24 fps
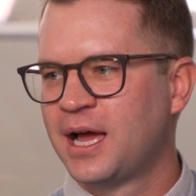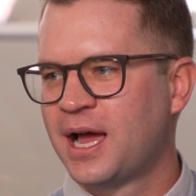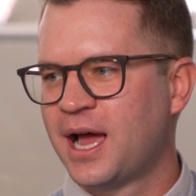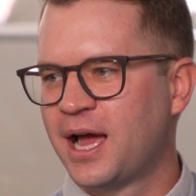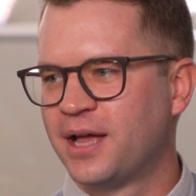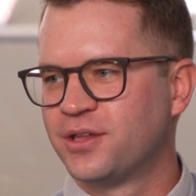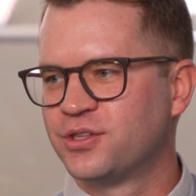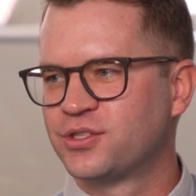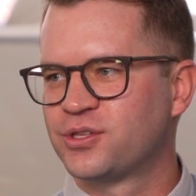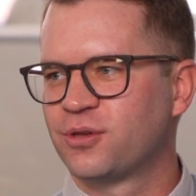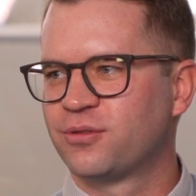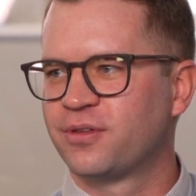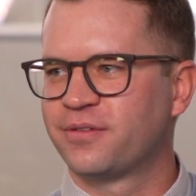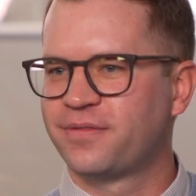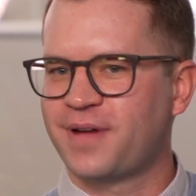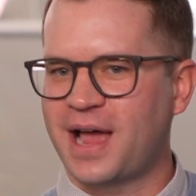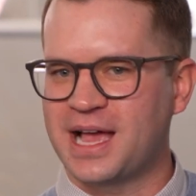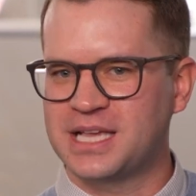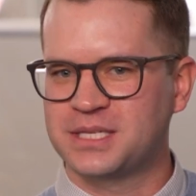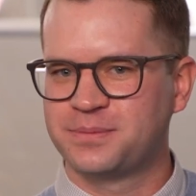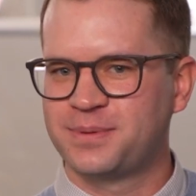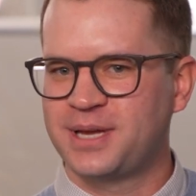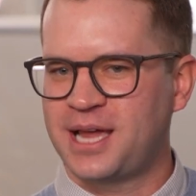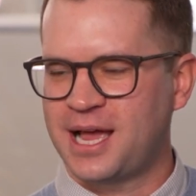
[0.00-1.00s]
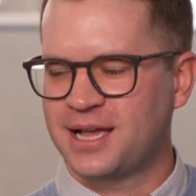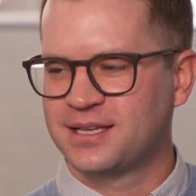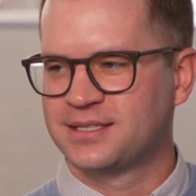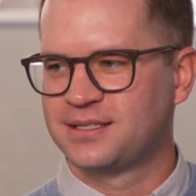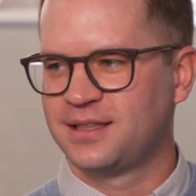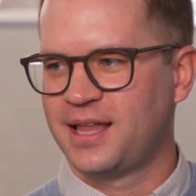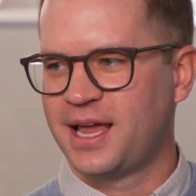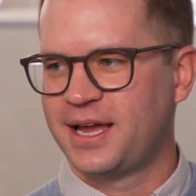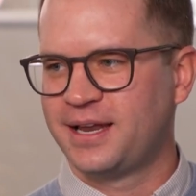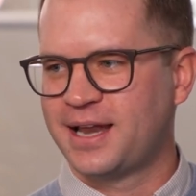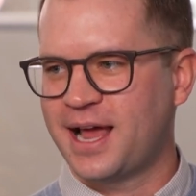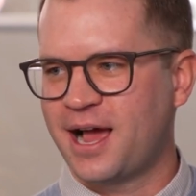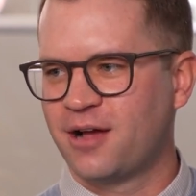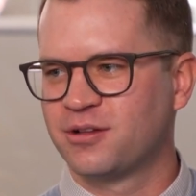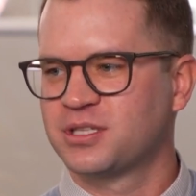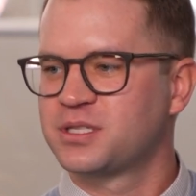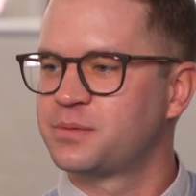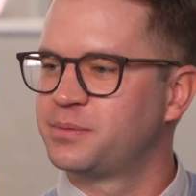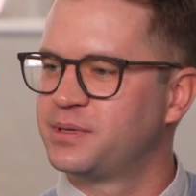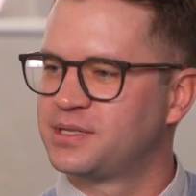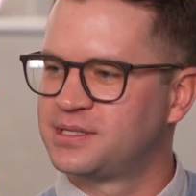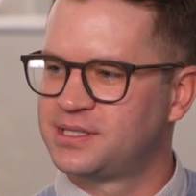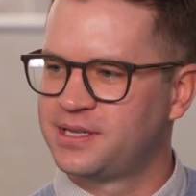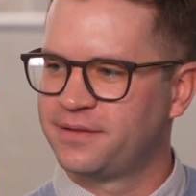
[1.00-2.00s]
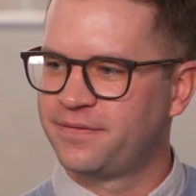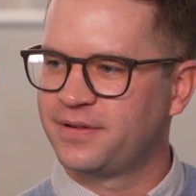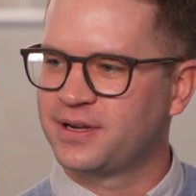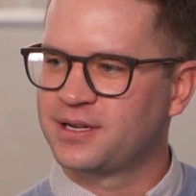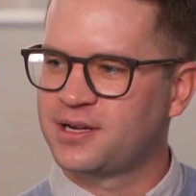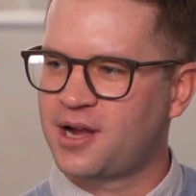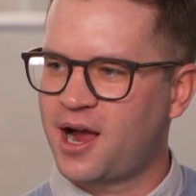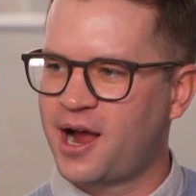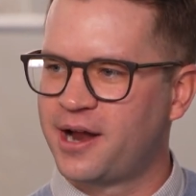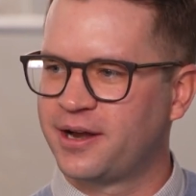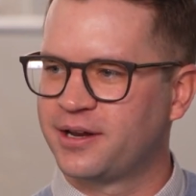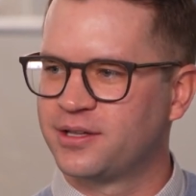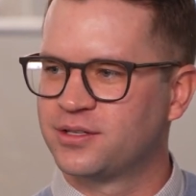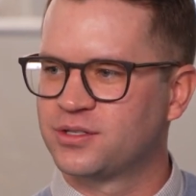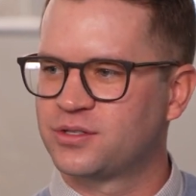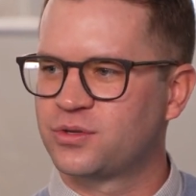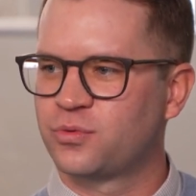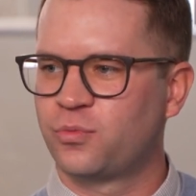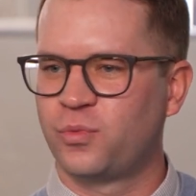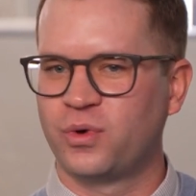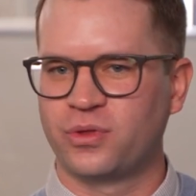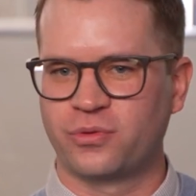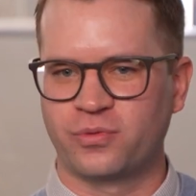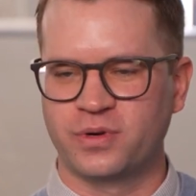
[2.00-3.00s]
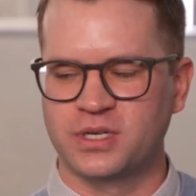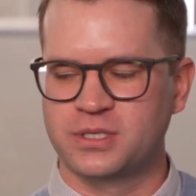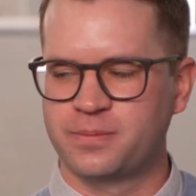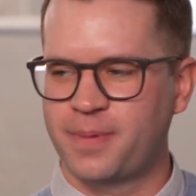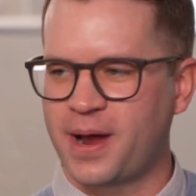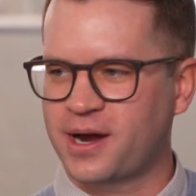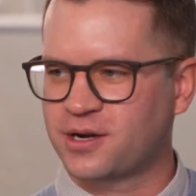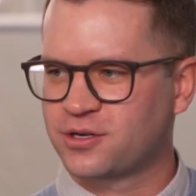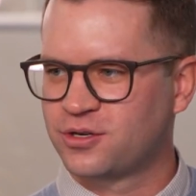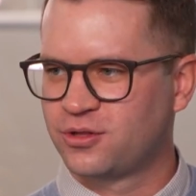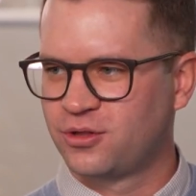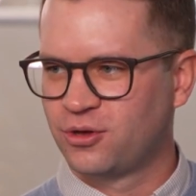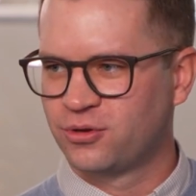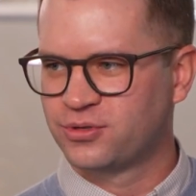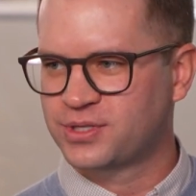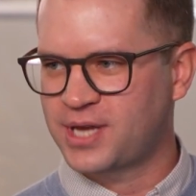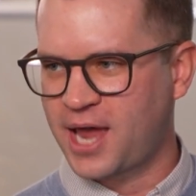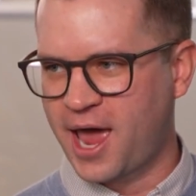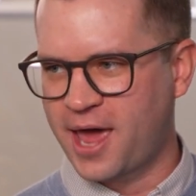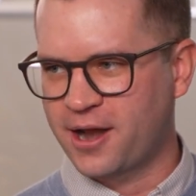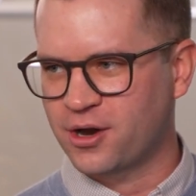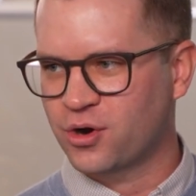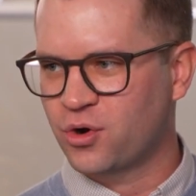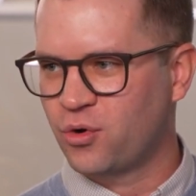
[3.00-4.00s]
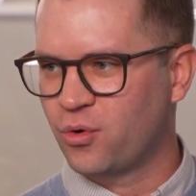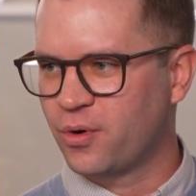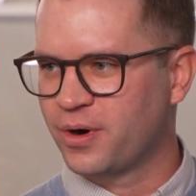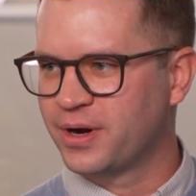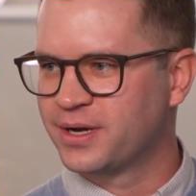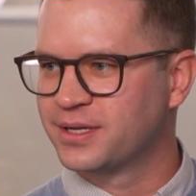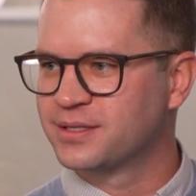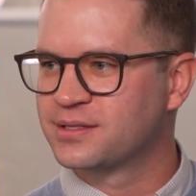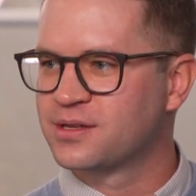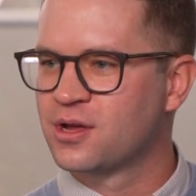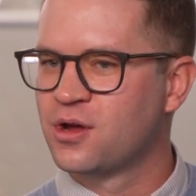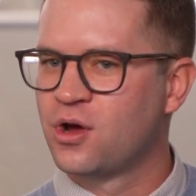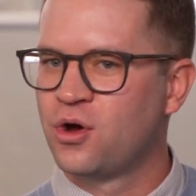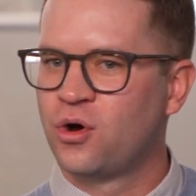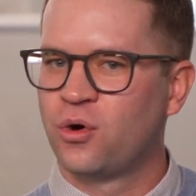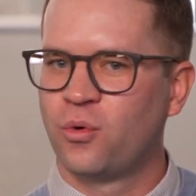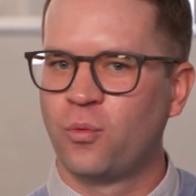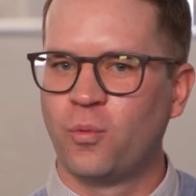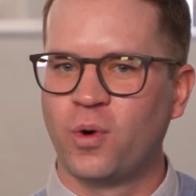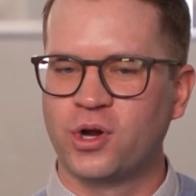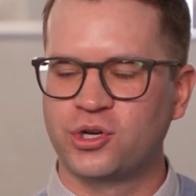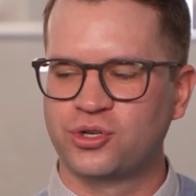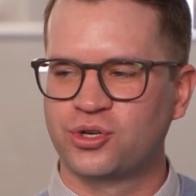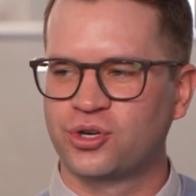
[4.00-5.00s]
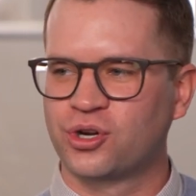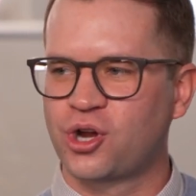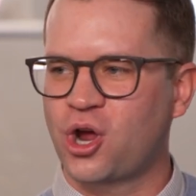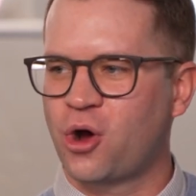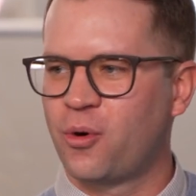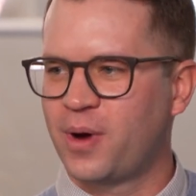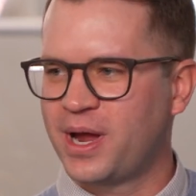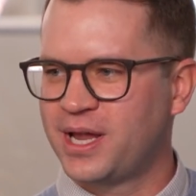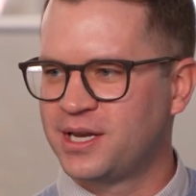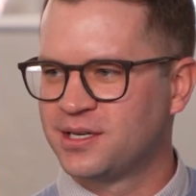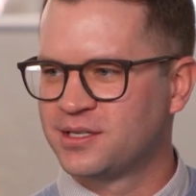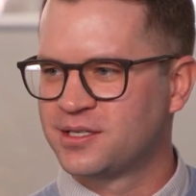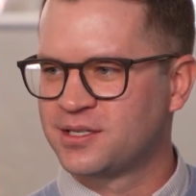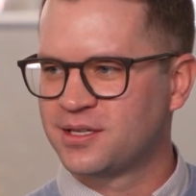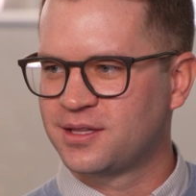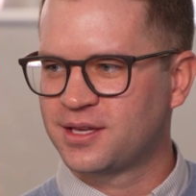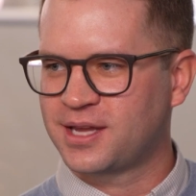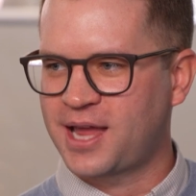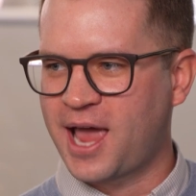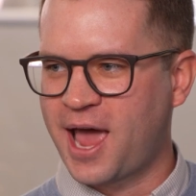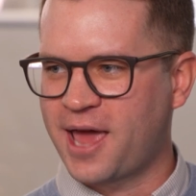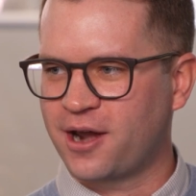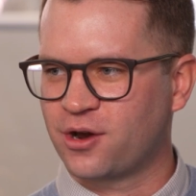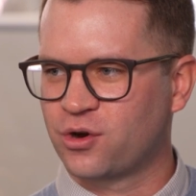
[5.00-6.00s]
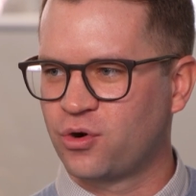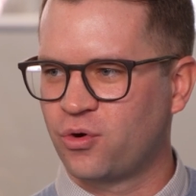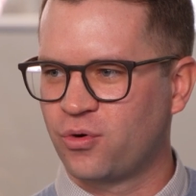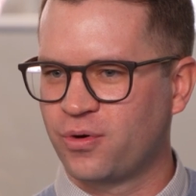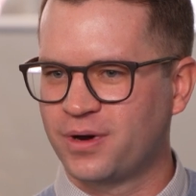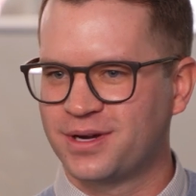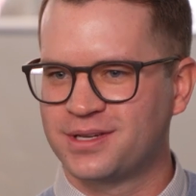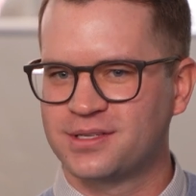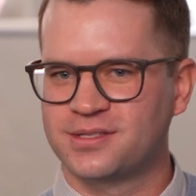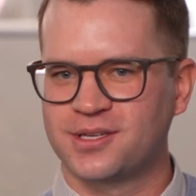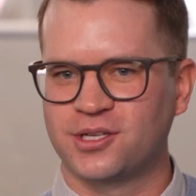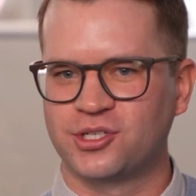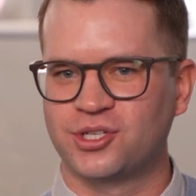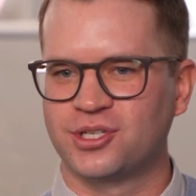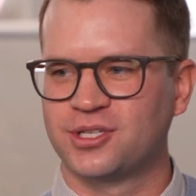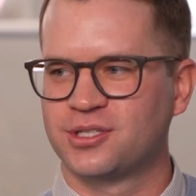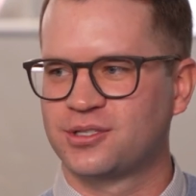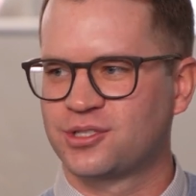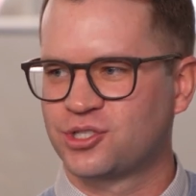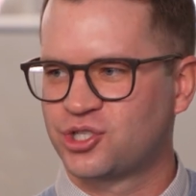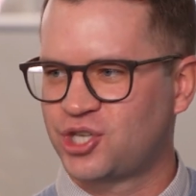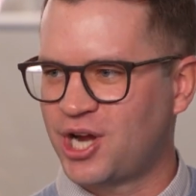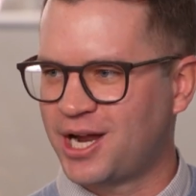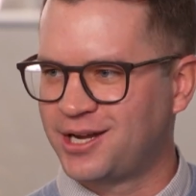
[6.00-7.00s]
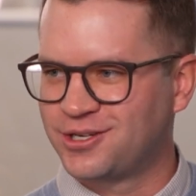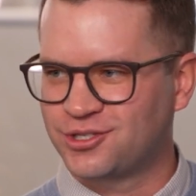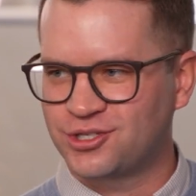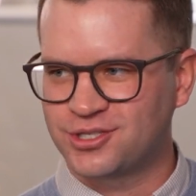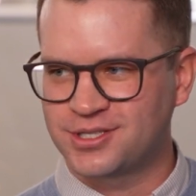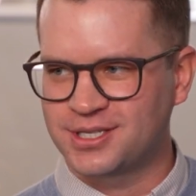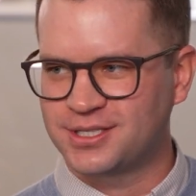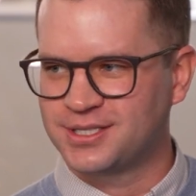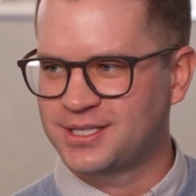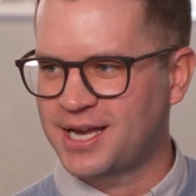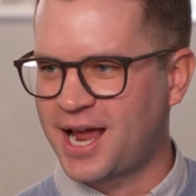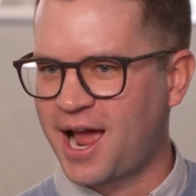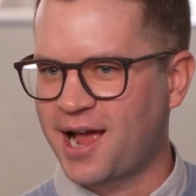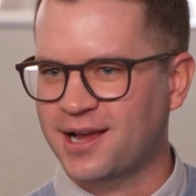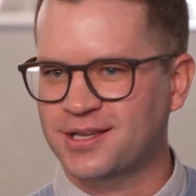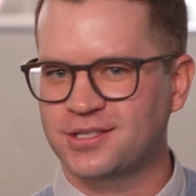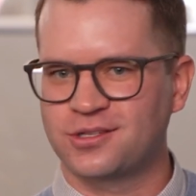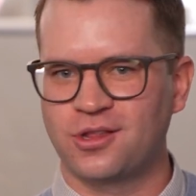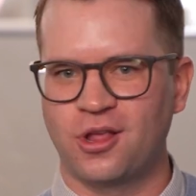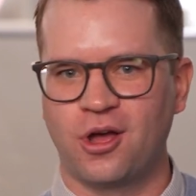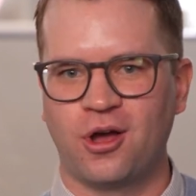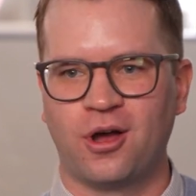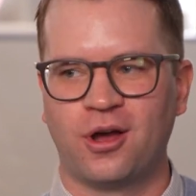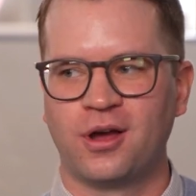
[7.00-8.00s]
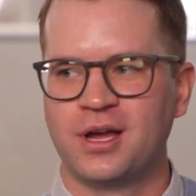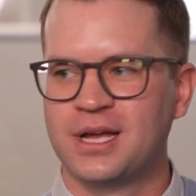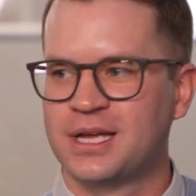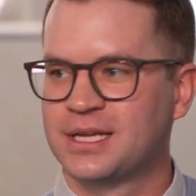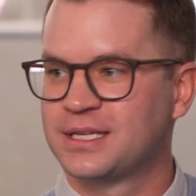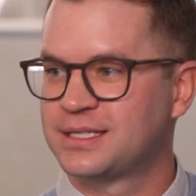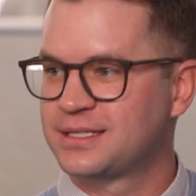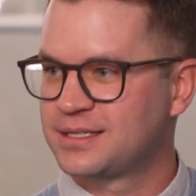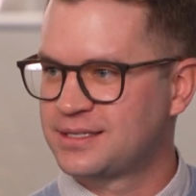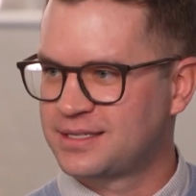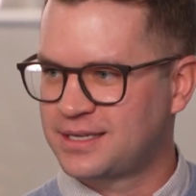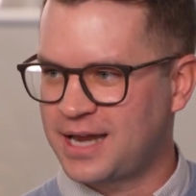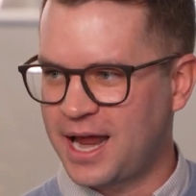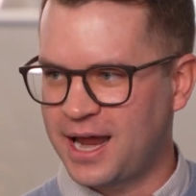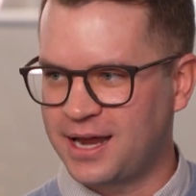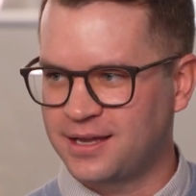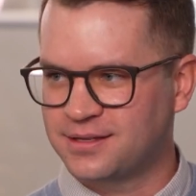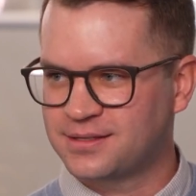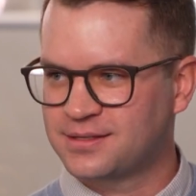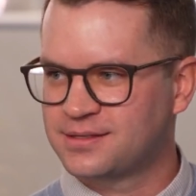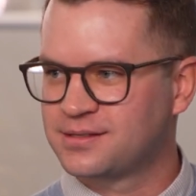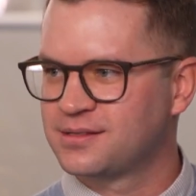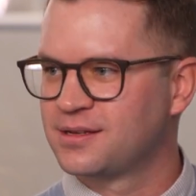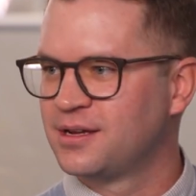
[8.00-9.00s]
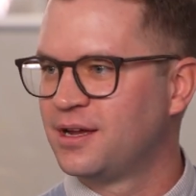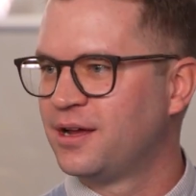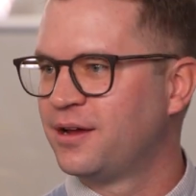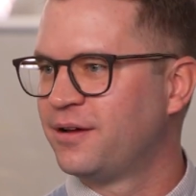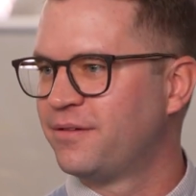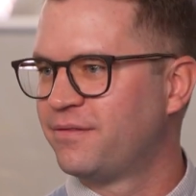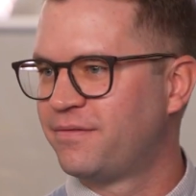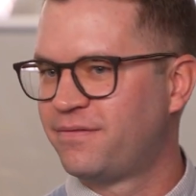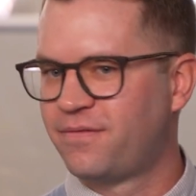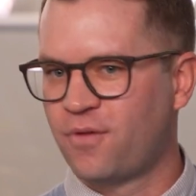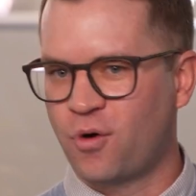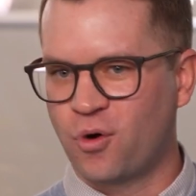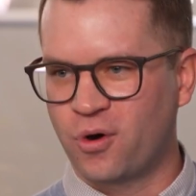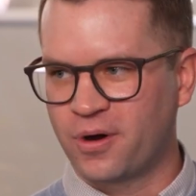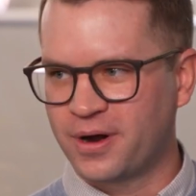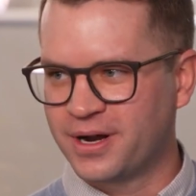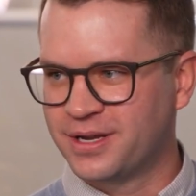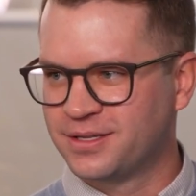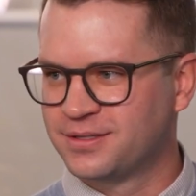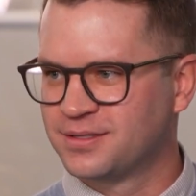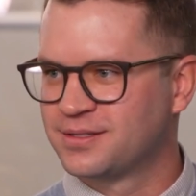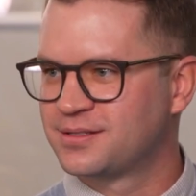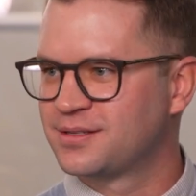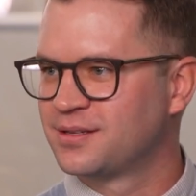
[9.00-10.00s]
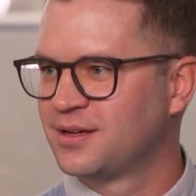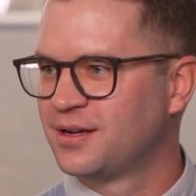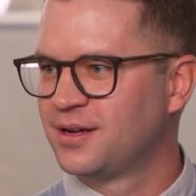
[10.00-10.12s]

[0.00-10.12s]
And so the FASB has laid out specific guidance with respect to those categories, what should go into the categories such as changes in tax law, states, foreign